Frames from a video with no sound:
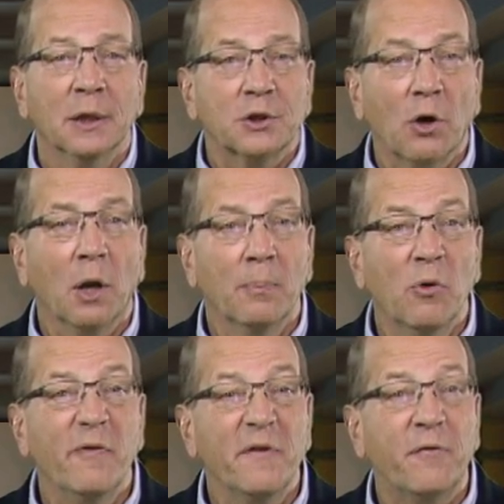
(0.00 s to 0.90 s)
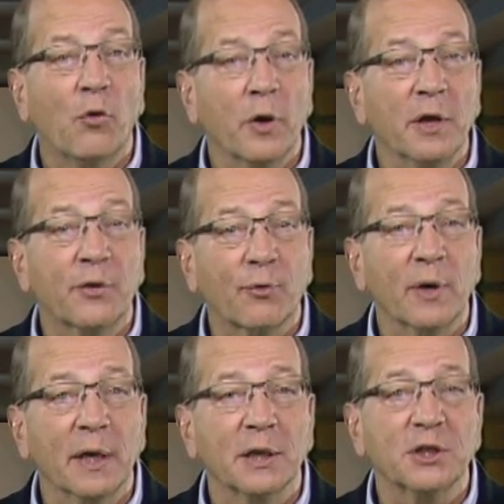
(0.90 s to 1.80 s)
It's called Movie
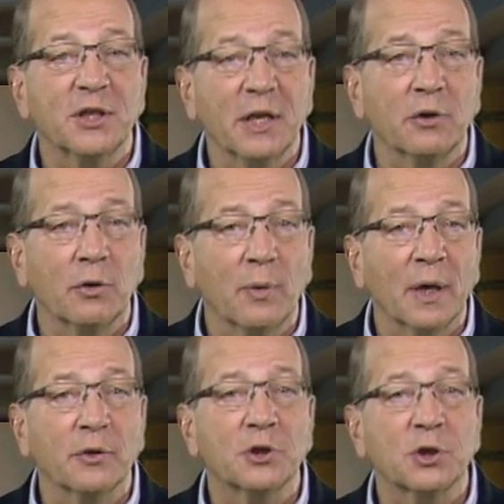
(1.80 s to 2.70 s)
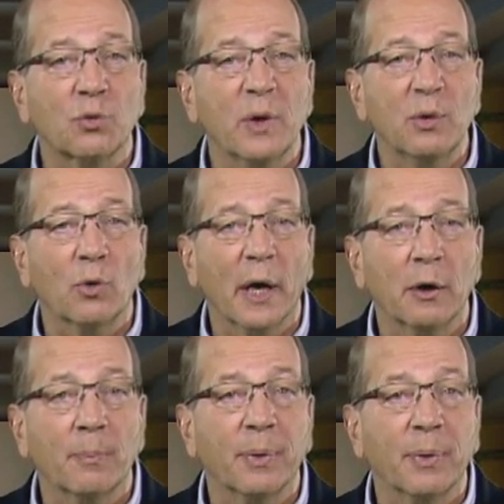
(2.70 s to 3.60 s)
43, and it's centered around a
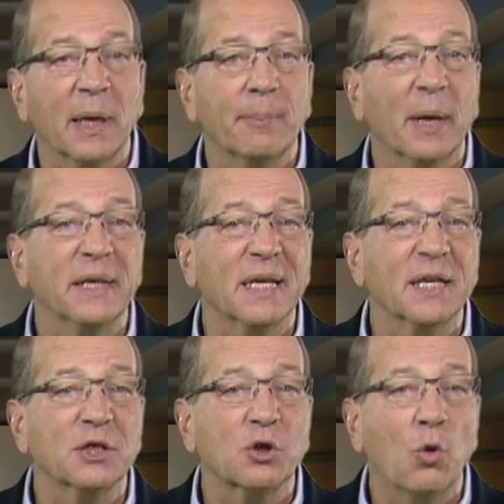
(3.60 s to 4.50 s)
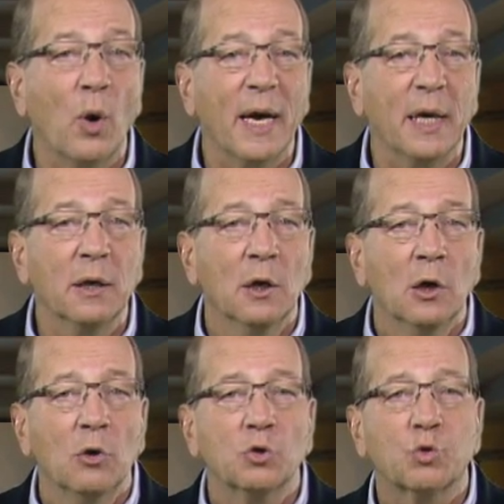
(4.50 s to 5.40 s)
screenwriter played by Dennis Quaid
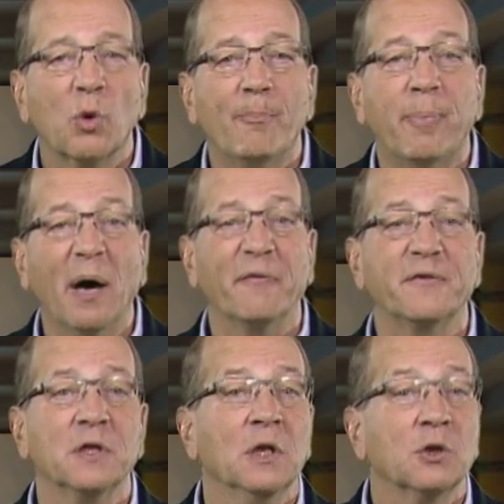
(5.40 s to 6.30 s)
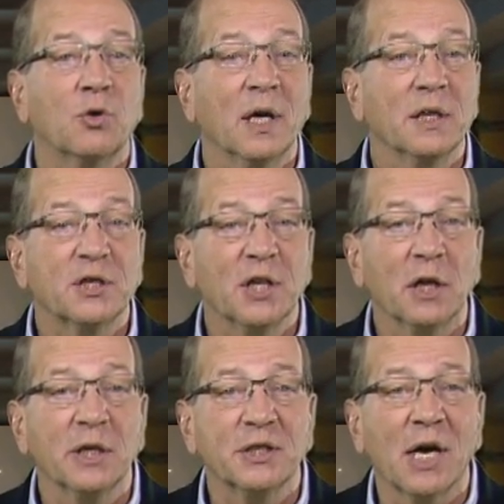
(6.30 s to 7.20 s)
who's rebuffed trying to
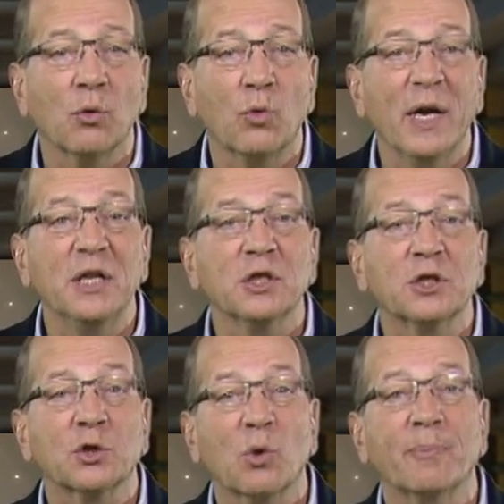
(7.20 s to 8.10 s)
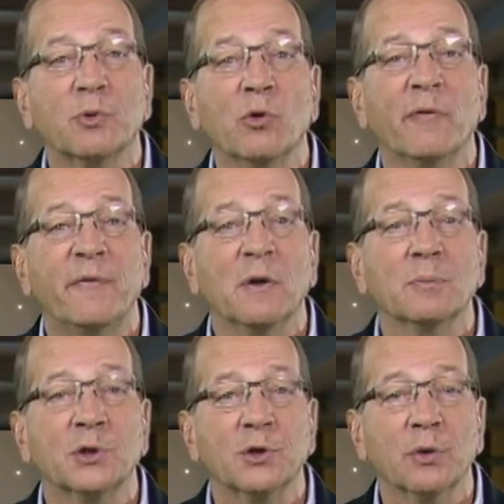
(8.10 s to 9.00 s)
sell his outrageous script to a
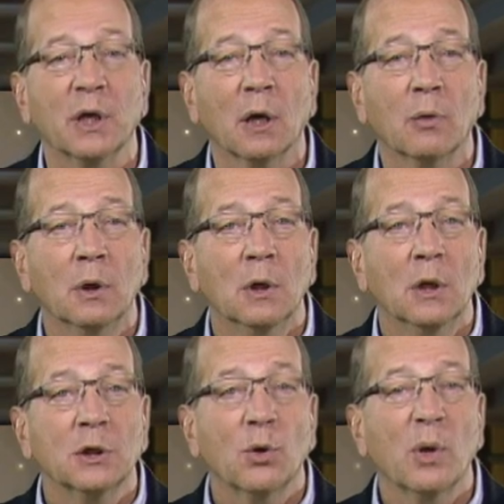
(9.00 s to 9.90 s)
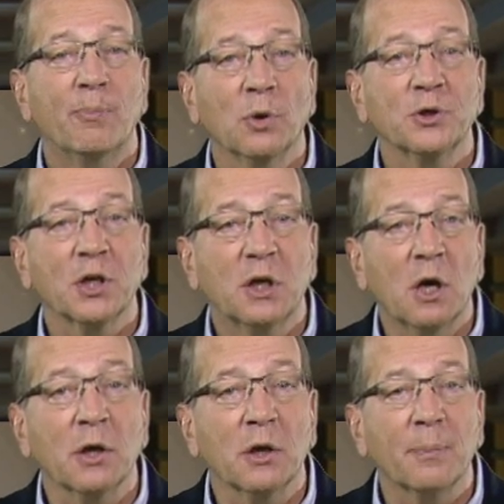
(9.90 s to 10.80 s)
film studio. So he pulls a
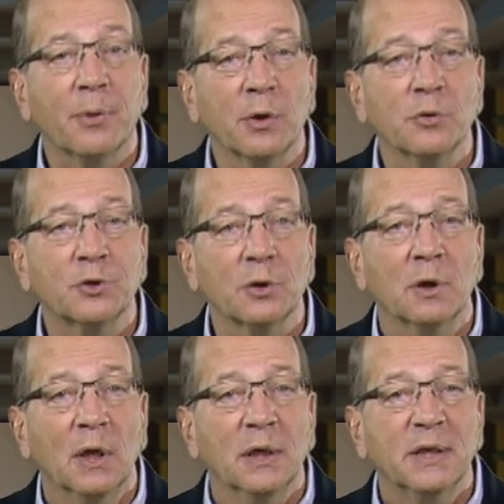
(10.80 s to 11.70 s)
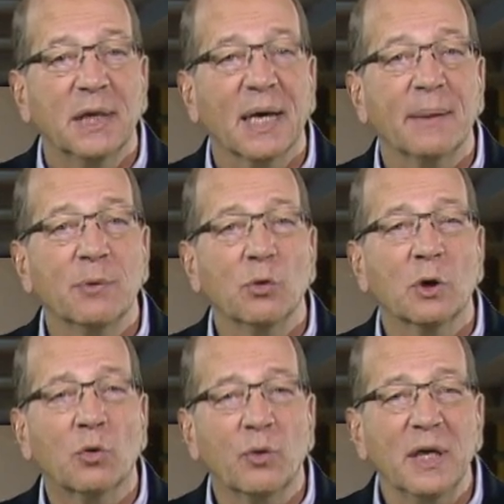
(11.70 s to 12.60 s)
gun on the producer to get him to
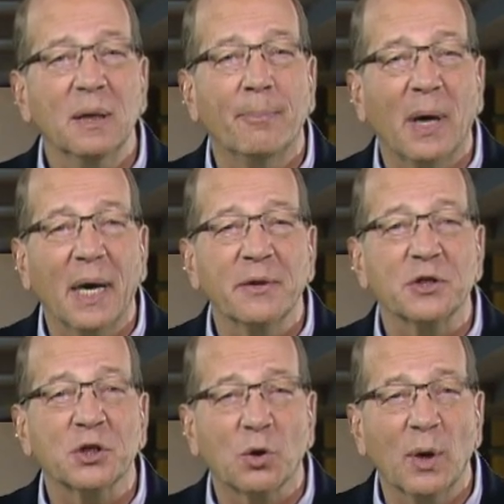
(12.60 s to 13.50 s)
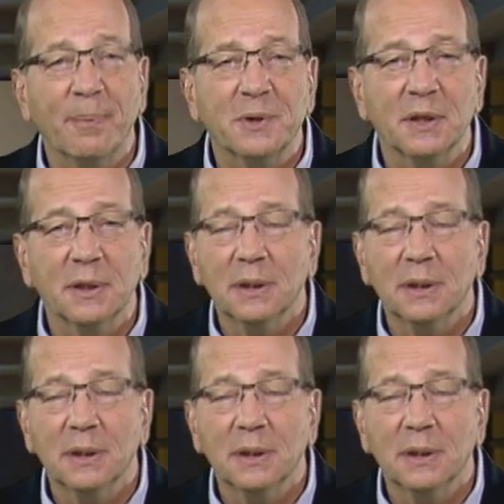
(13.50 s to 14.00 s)
agree to buy the script.